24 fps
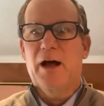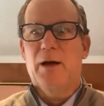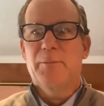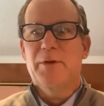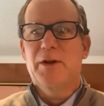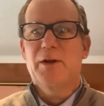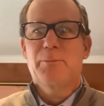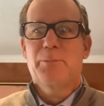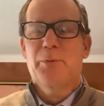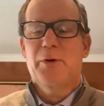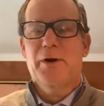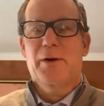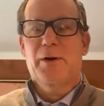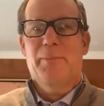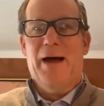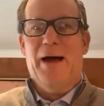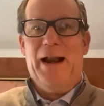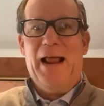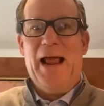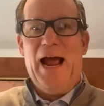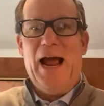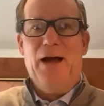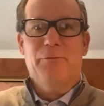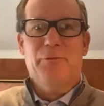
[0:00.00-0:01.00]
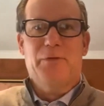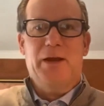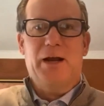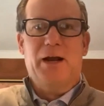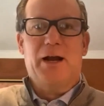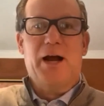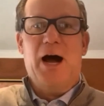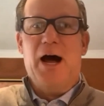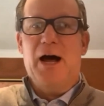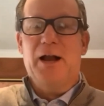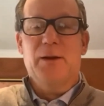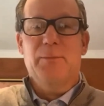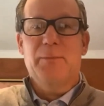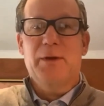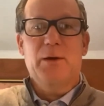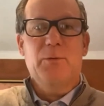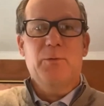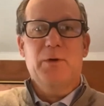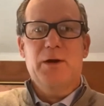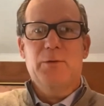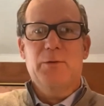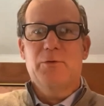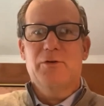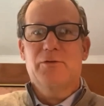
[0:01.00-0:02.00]
I mean, you put about half the economy,
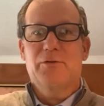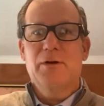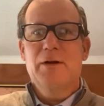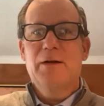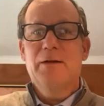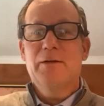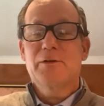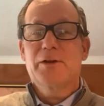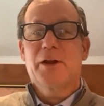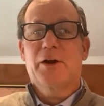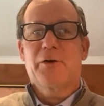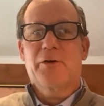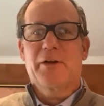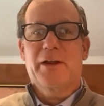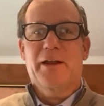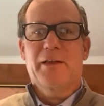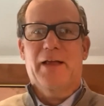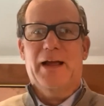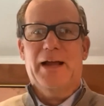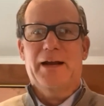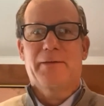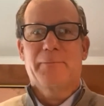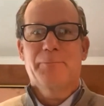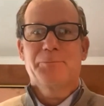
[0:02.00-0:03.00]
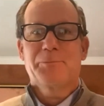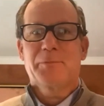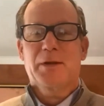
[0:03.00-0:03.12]
we would literally